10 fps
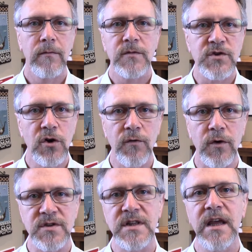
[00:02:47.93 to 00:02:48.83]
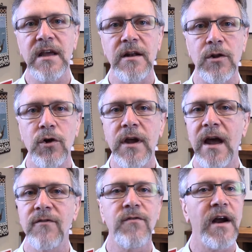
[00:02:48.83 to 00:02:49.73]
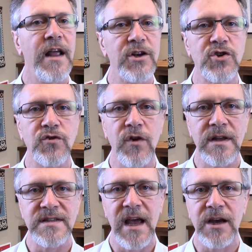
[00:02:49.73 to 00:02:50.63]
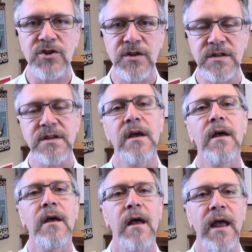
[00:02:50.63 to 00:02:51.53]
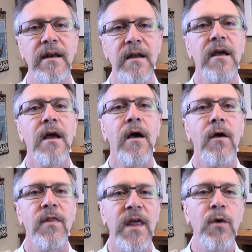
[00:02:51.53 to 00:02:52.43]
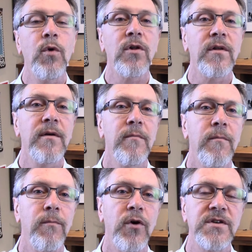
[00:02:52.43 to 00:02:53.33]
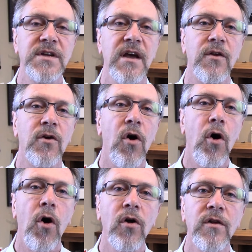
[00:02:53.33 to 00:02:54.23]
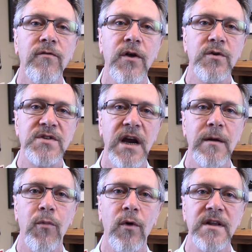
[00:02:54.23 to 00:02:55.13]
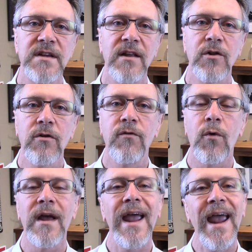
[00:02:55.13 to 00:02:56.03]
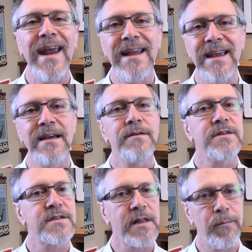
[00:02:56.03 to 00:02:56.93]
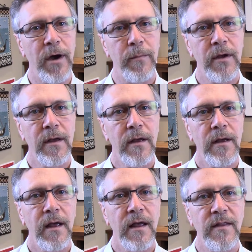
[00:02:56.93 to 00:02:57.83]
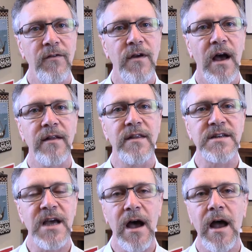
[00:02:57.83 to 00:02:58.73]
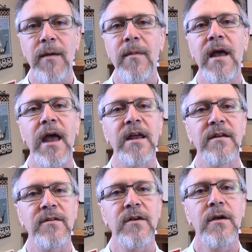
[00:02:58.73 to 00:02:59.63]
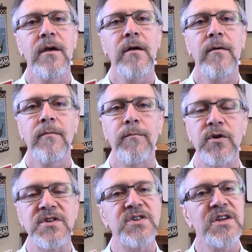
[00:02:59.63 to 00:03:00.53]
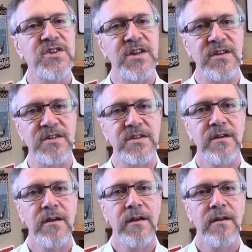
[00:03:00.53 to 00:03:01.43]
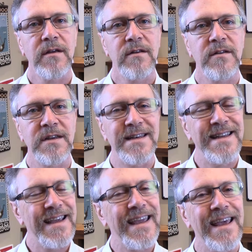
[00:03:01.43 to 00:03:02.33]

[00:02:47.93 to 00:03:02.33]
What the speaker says: servers. They can look at financial transactions, and they will put together all of those data points and look for any slip-up. And they've got the time and persistence to dig